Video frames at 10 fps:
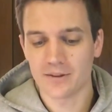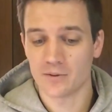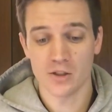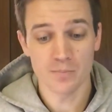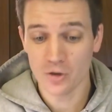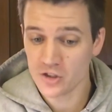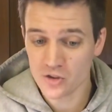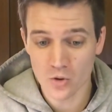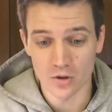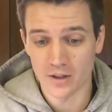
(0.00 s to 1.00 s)
it's pretty
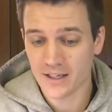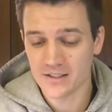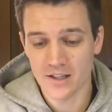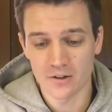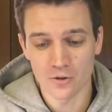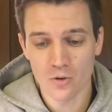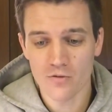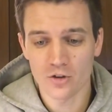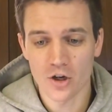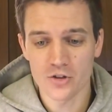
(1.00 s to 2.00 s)
short. Like I said, a little
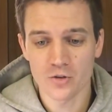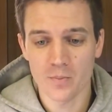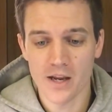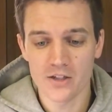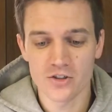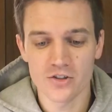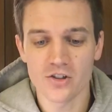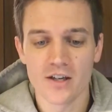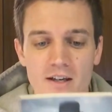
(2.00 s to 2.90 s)
over 100 pages,